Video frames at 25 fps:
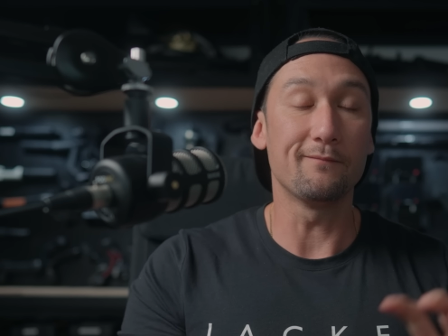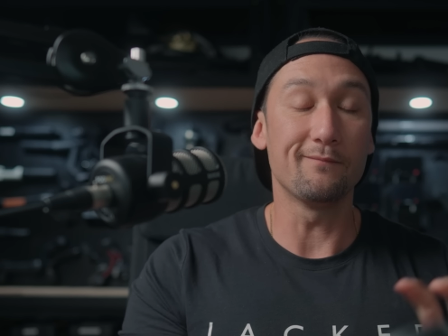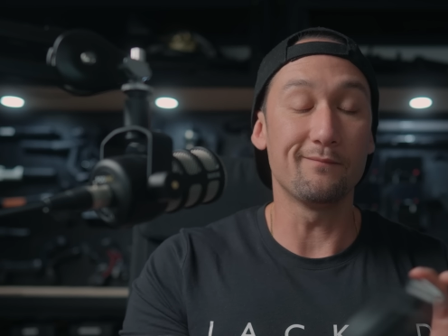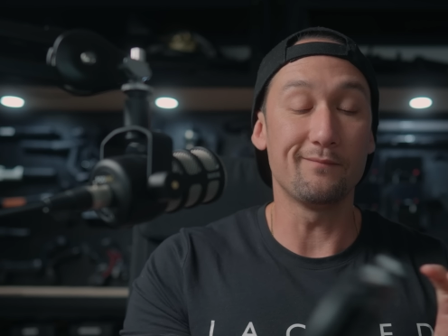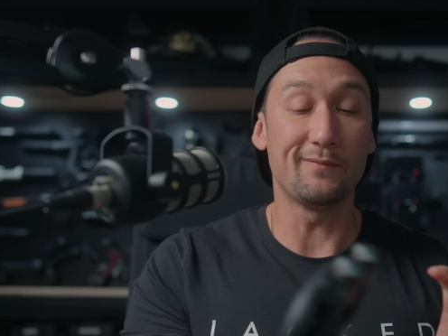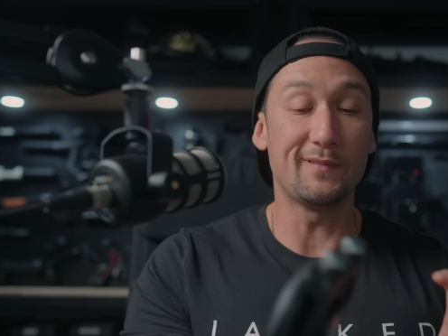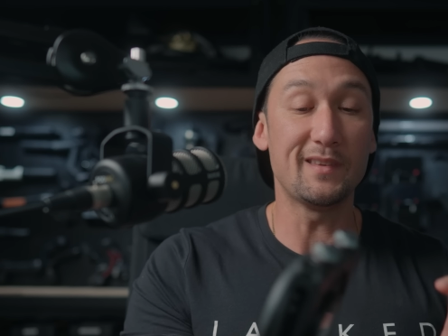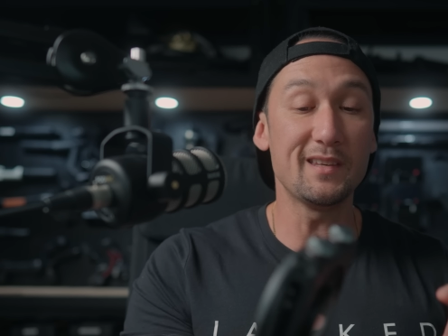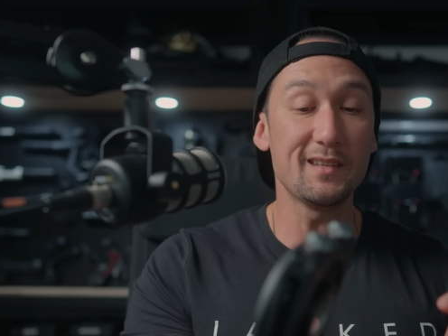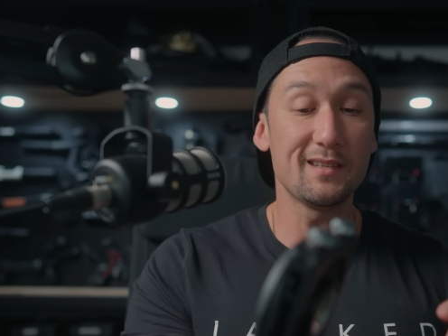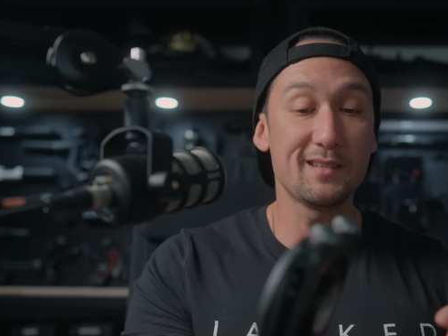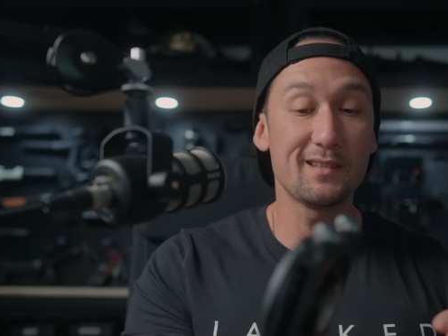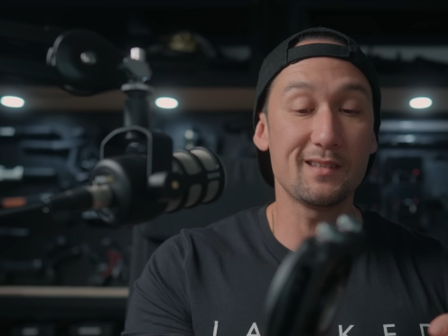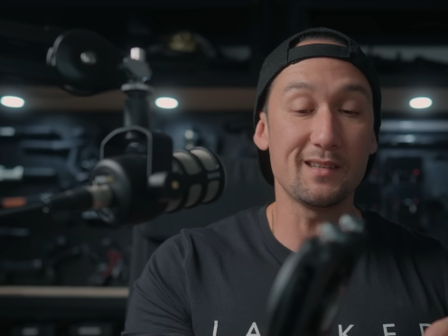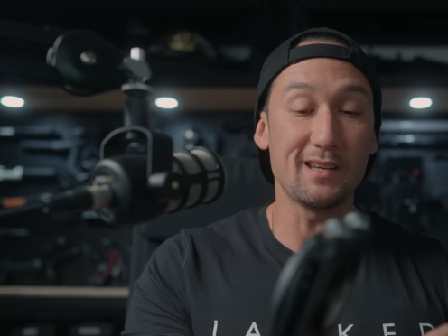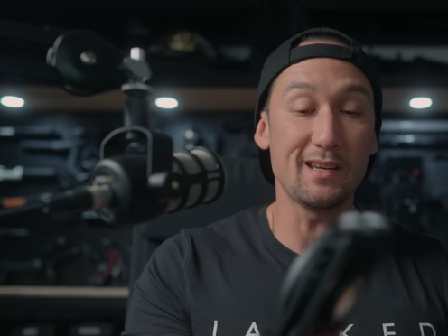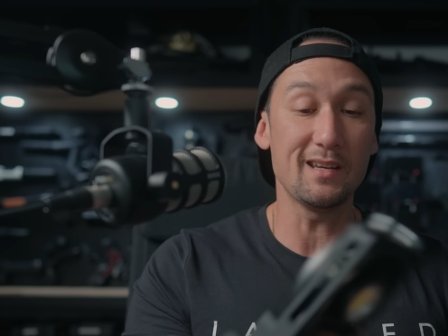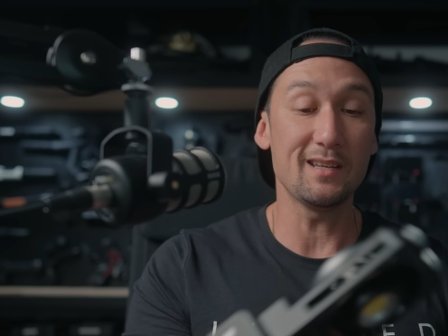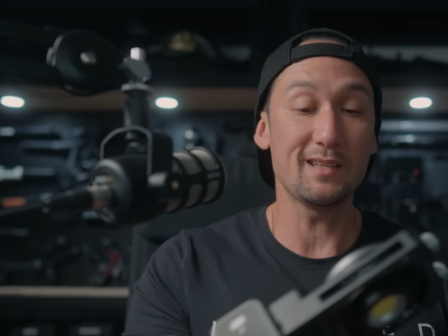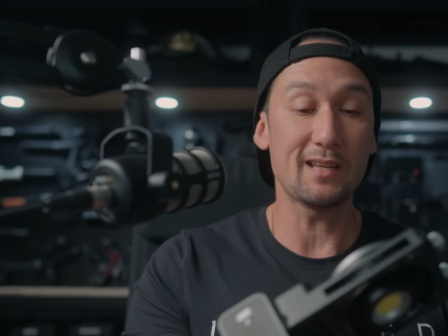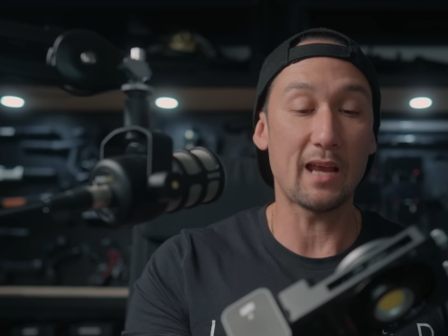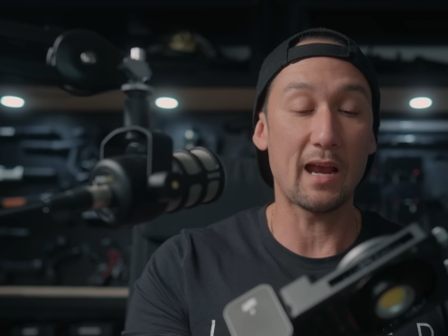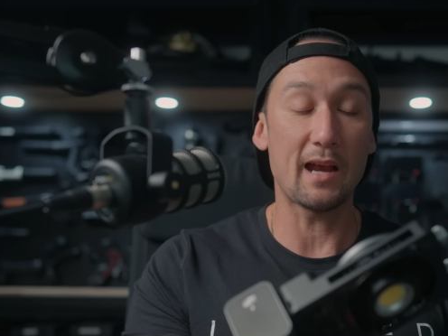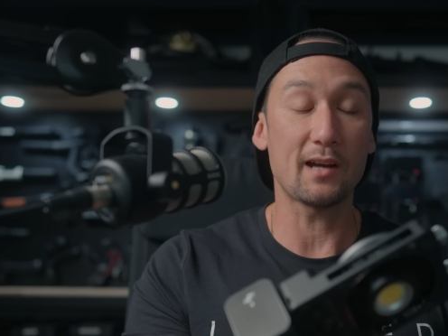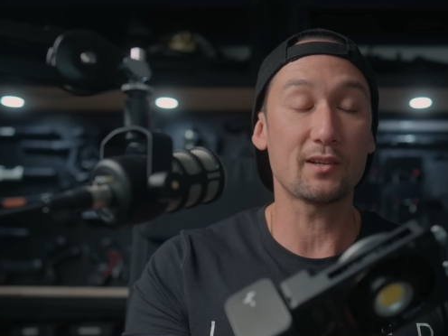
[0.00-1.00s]
this
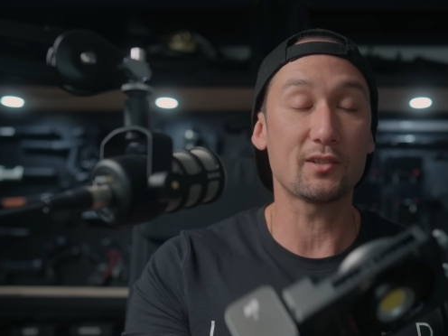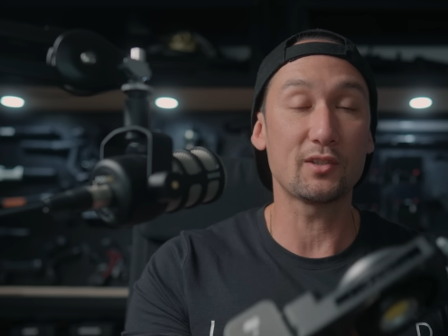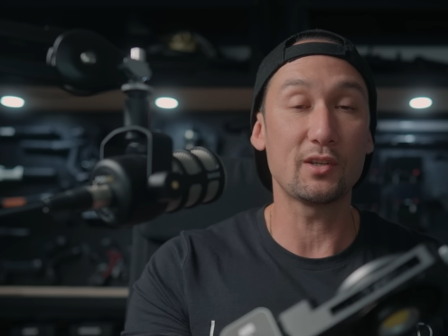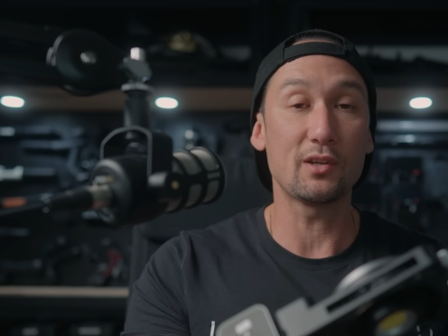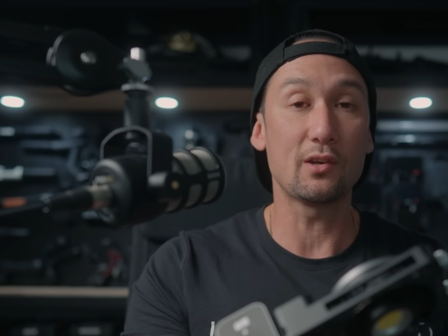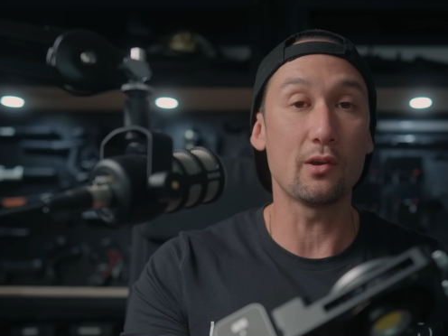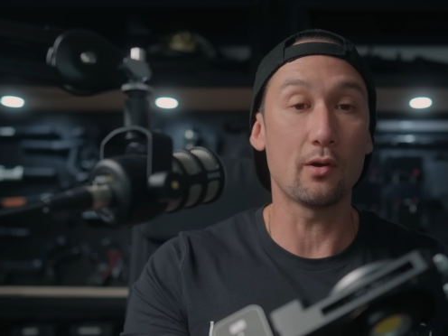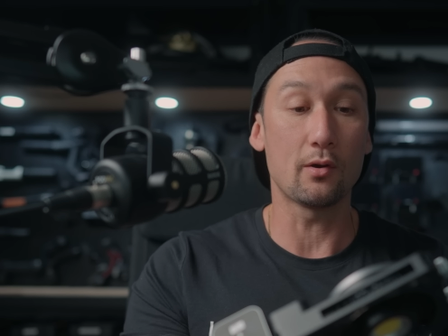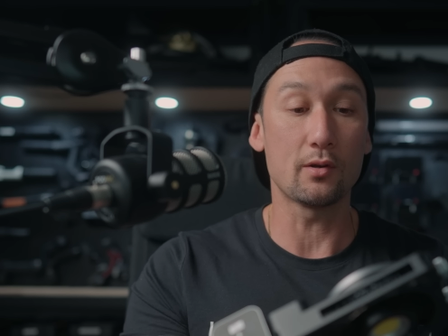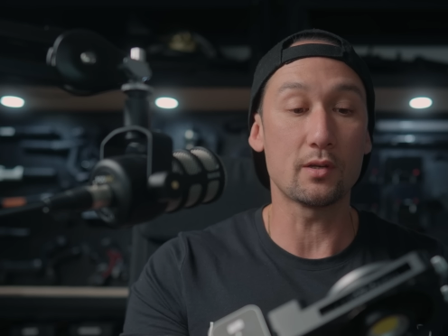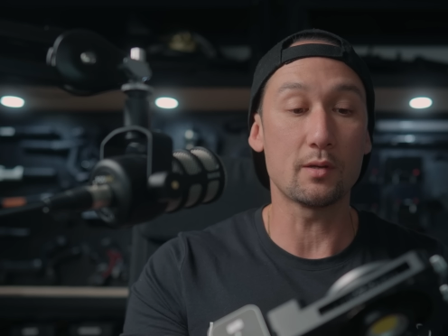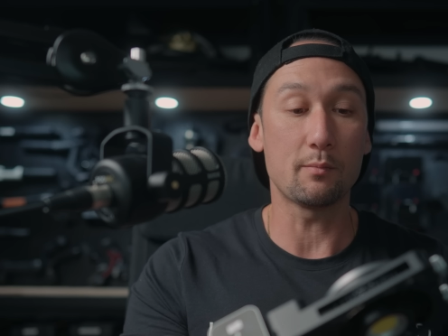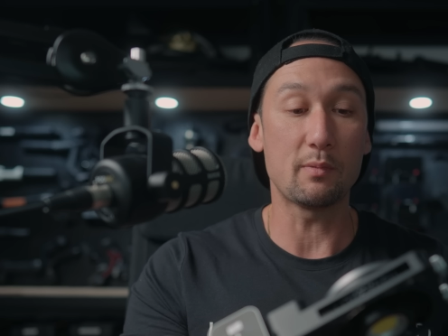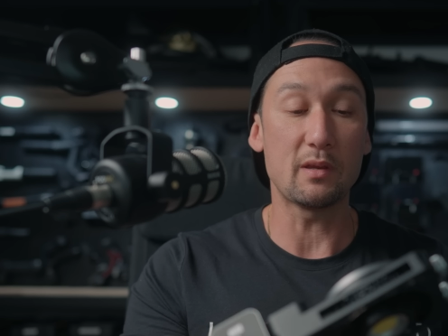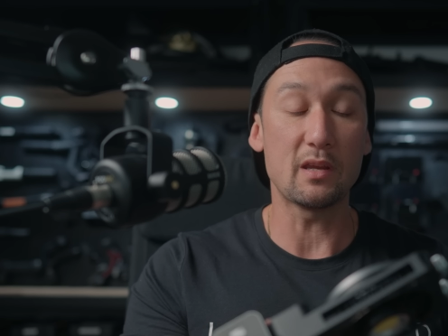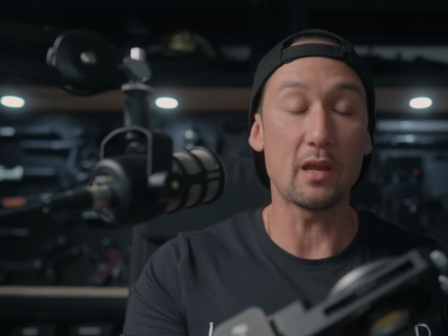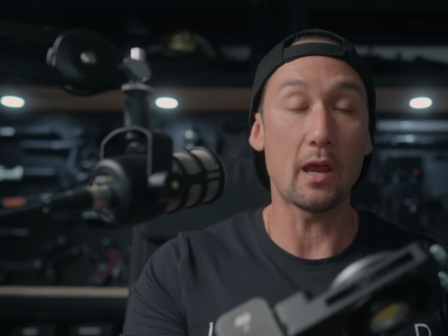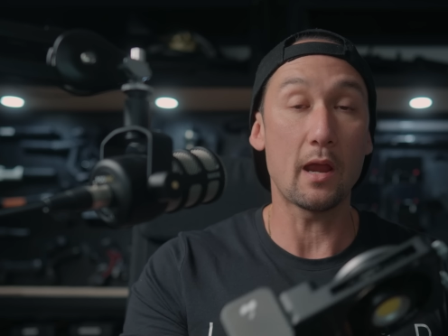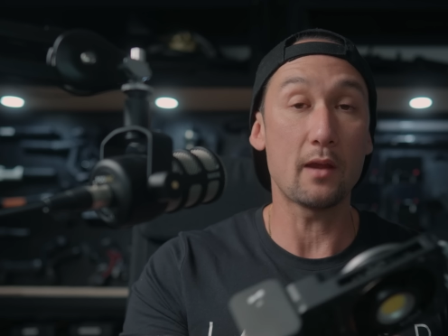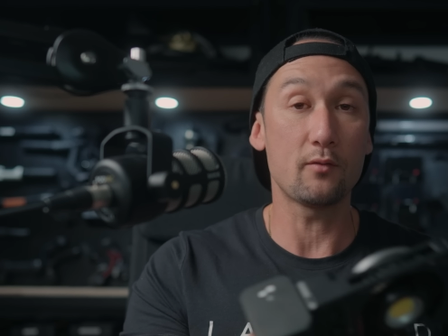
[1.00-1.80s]
is actually going to be